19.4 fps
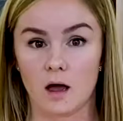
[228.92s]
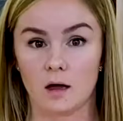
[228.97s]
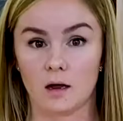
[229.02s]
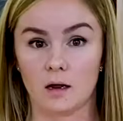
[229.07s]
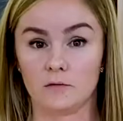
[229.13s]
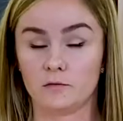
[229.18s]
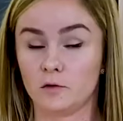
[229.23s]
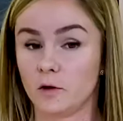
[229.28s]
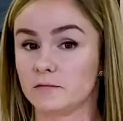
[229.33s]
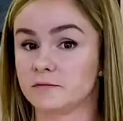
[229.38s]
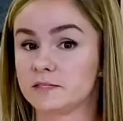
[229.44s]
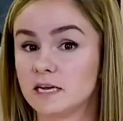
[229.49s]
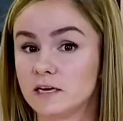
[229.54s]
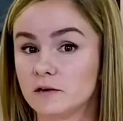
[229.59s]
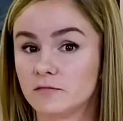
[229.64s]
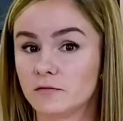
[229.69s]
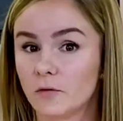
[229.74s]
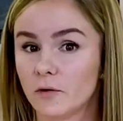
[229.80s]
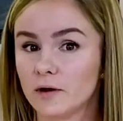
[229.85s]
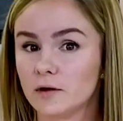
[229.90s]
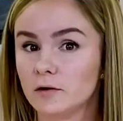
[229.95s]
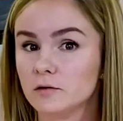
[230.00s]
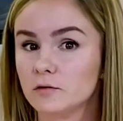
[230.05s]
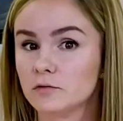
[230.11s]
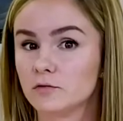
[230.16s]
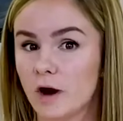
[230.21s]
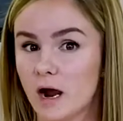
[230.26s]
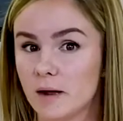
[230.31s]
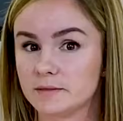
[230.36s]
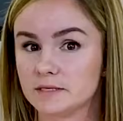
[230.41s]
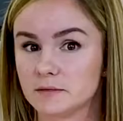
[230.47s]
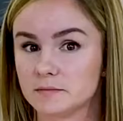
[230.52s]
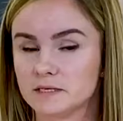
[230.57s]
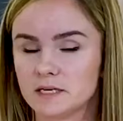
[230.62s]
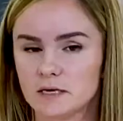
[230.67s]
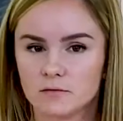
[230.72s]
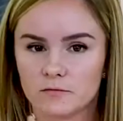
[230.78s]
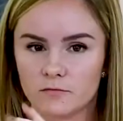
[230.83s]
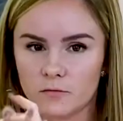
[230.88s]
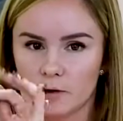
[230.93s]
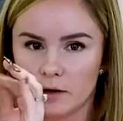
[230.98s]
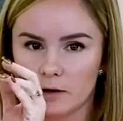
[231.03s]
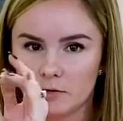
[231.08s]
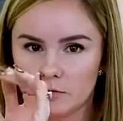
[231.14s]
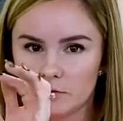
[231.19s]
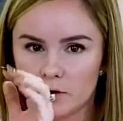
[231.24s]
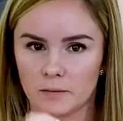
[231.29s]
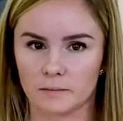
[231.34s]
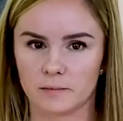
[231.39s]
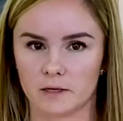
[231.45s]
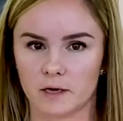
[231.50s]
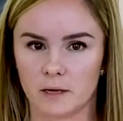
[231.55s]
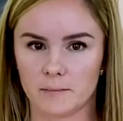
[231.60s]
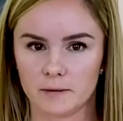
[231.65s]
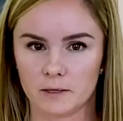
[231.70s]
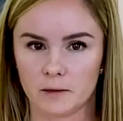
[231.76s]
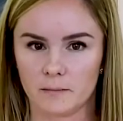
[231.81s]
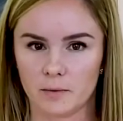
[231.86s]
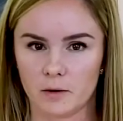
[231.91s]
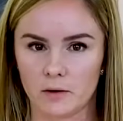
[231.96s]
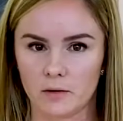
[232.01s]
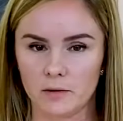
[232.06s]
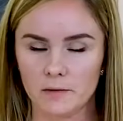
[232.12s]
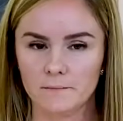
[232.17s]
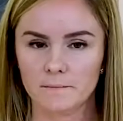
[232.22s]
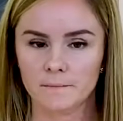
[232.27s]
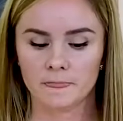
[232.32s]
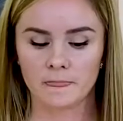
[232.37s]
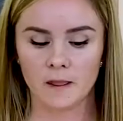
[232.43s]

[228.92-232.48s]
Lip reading: If you have tin foil, grab some tin foil, crumple it up in a ball,